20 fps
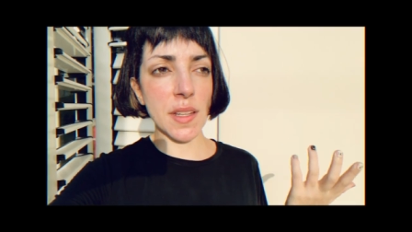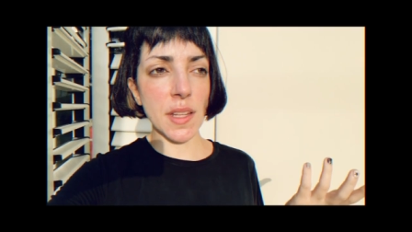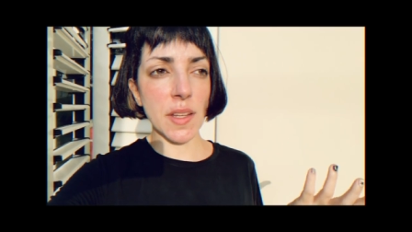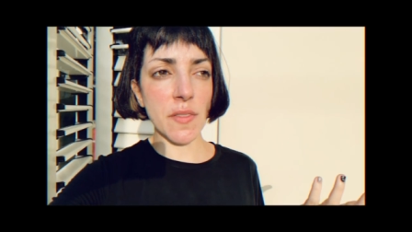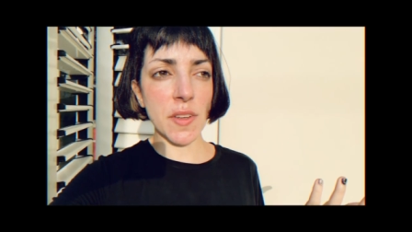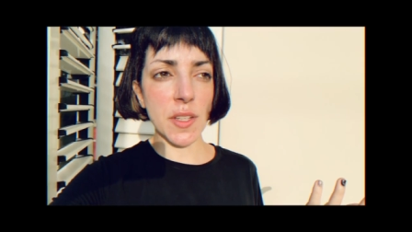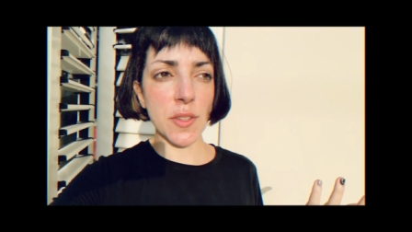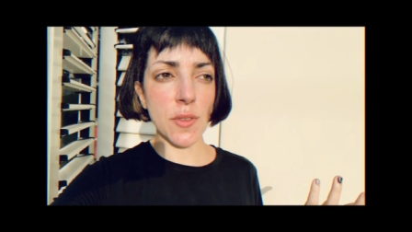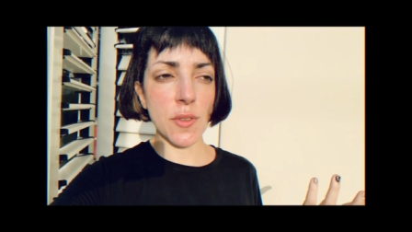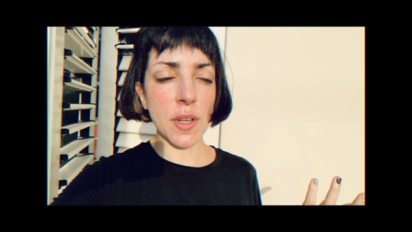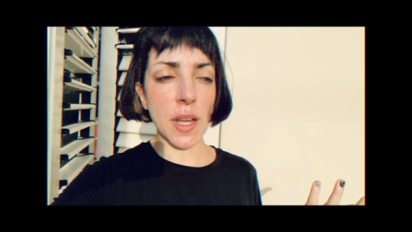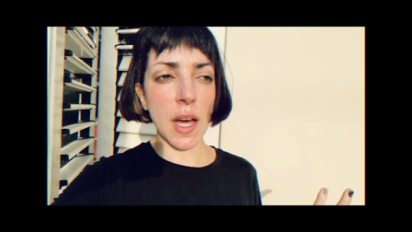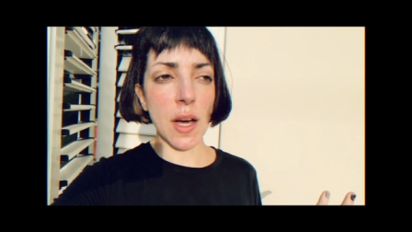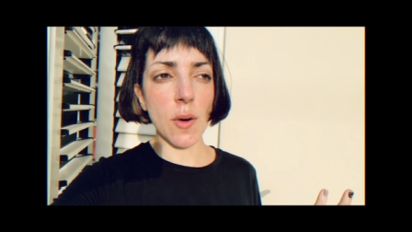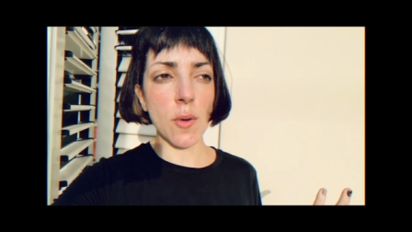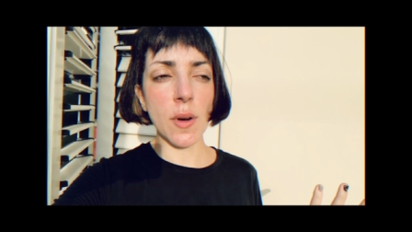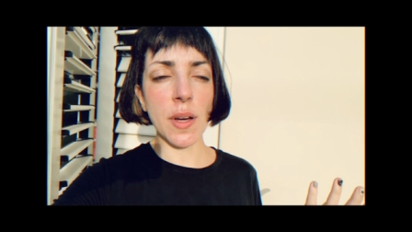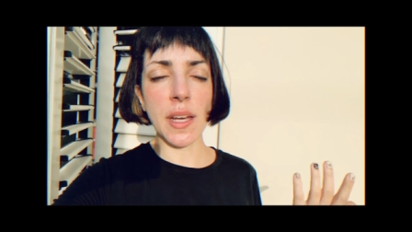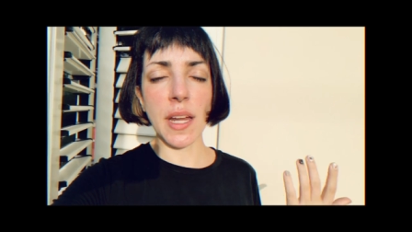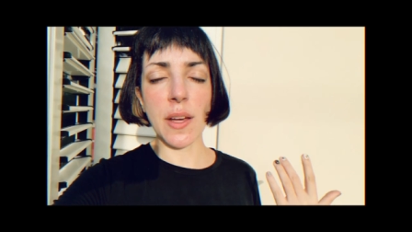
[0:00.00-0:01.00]
the video
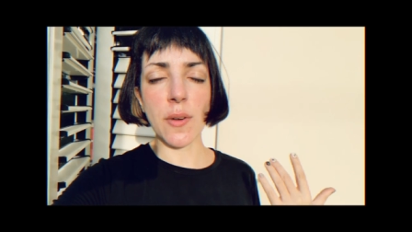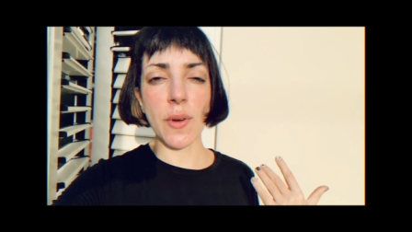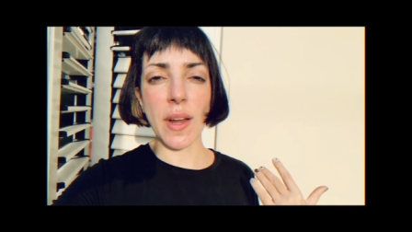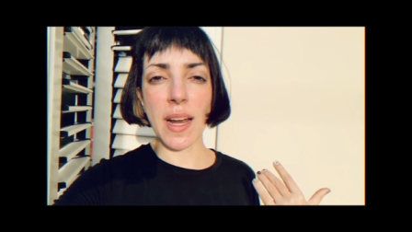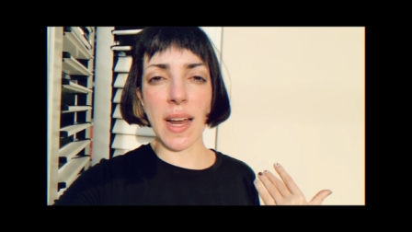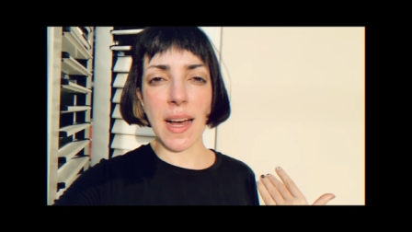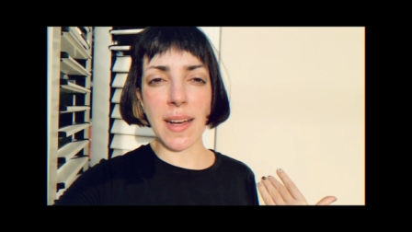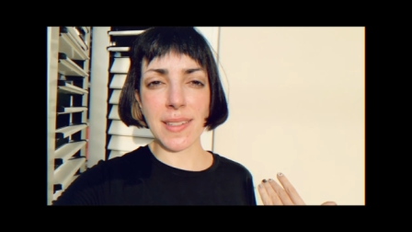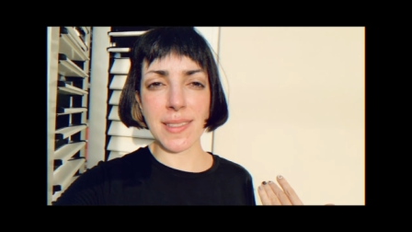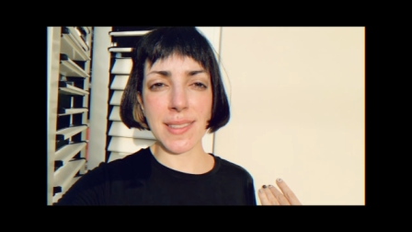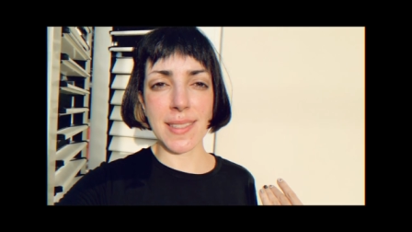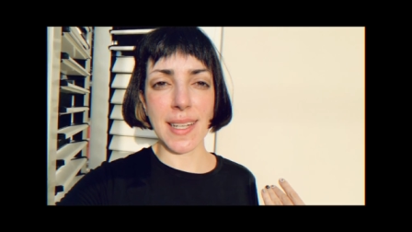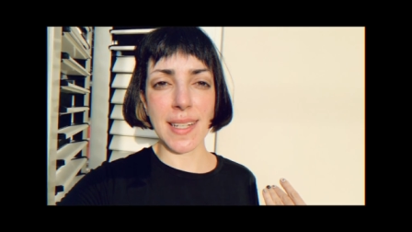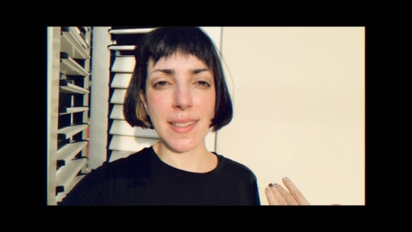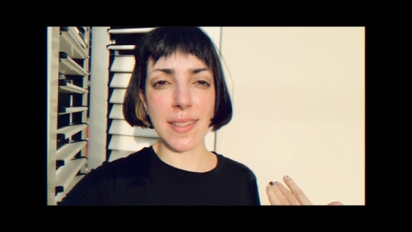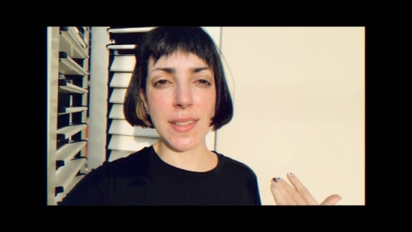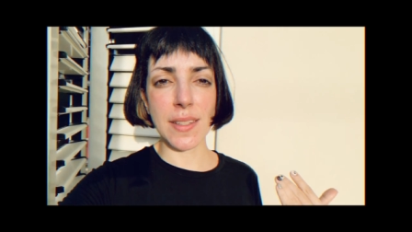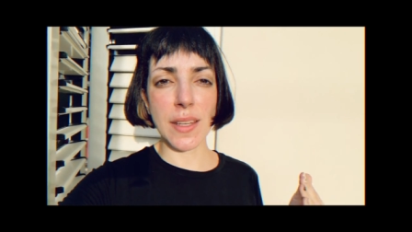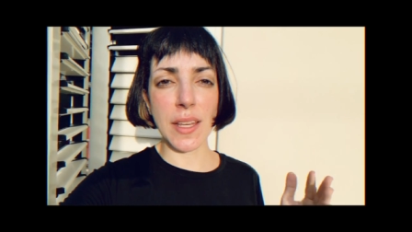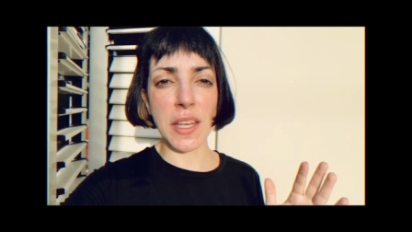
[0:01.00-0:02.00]
now and I realized
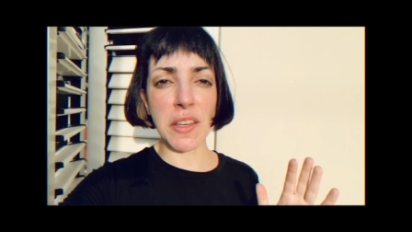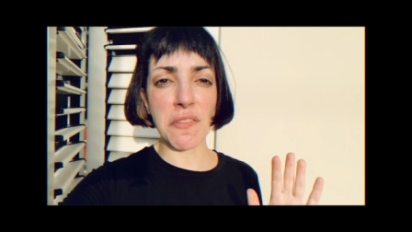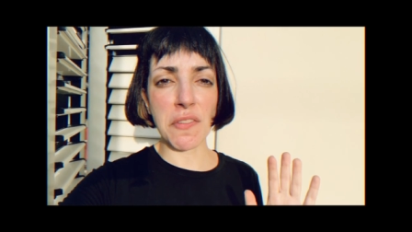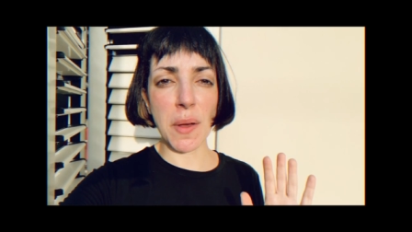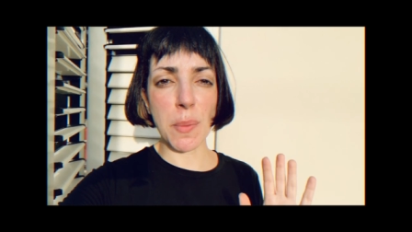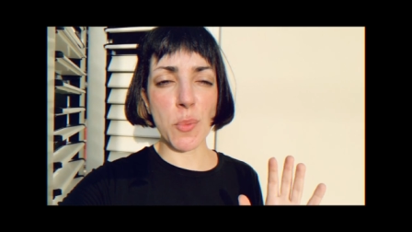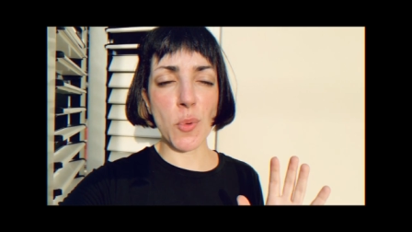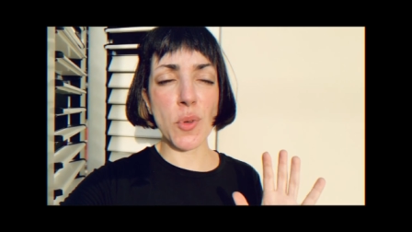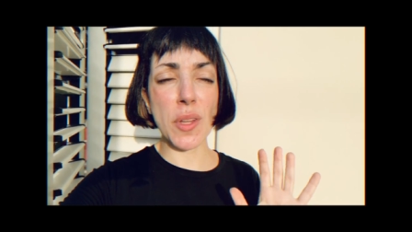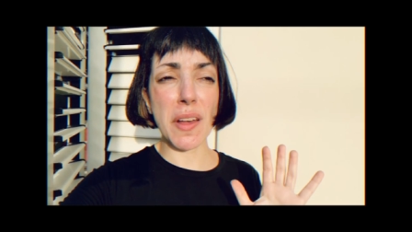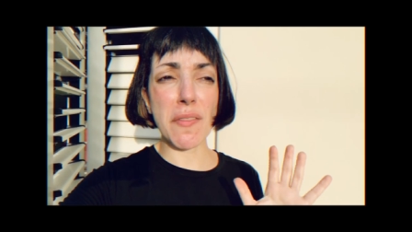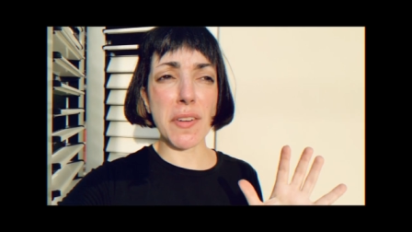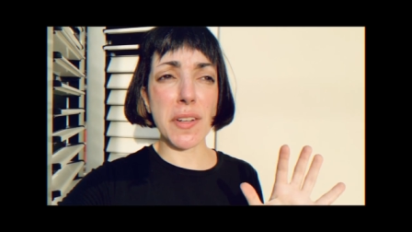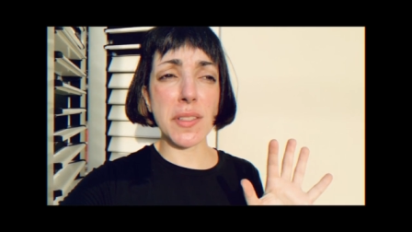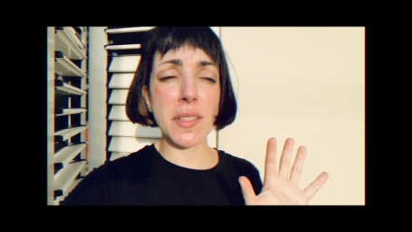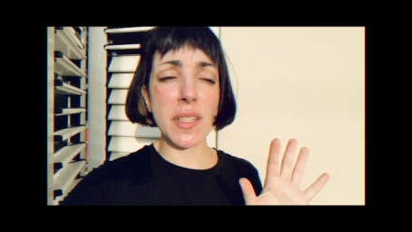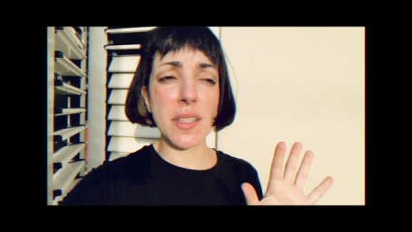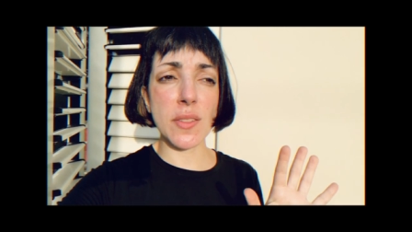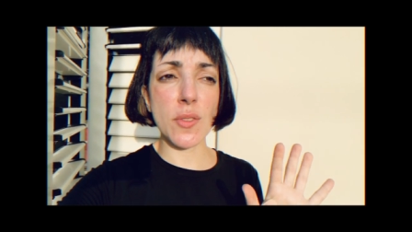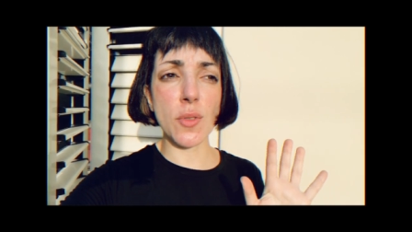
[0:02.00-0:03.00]
that if I put
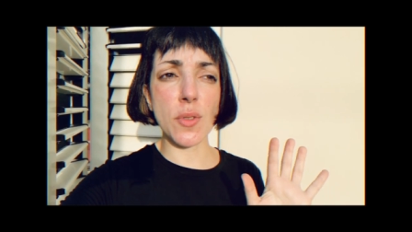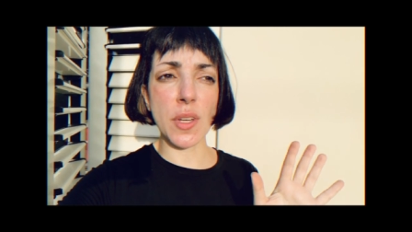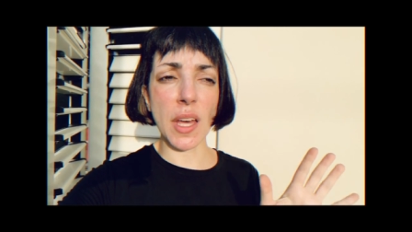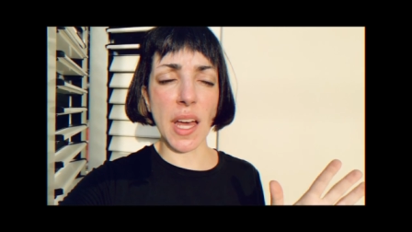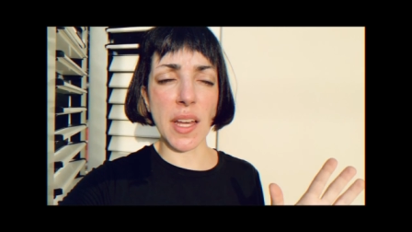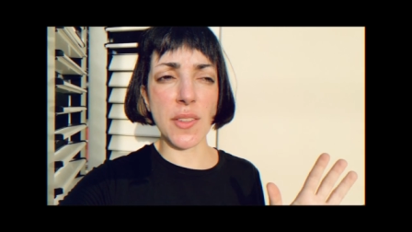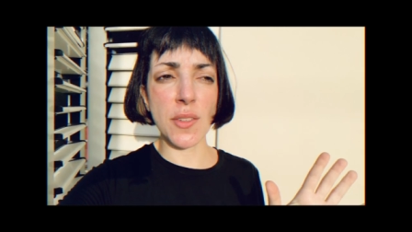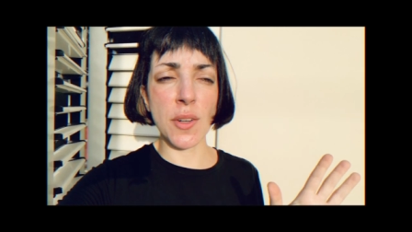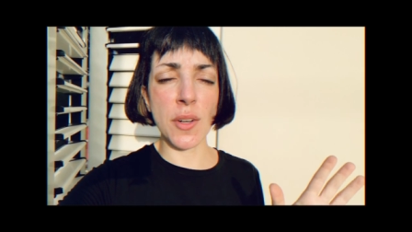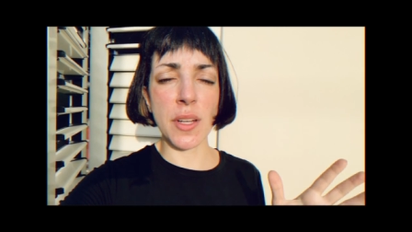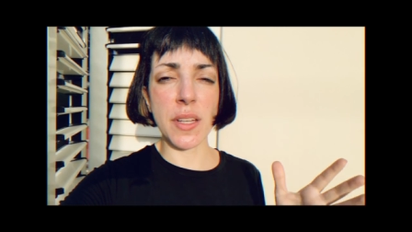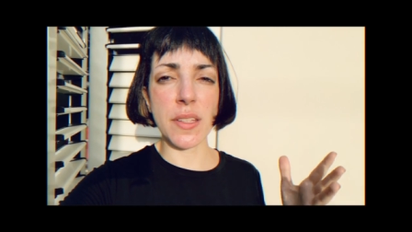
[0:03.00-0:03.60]
everything together,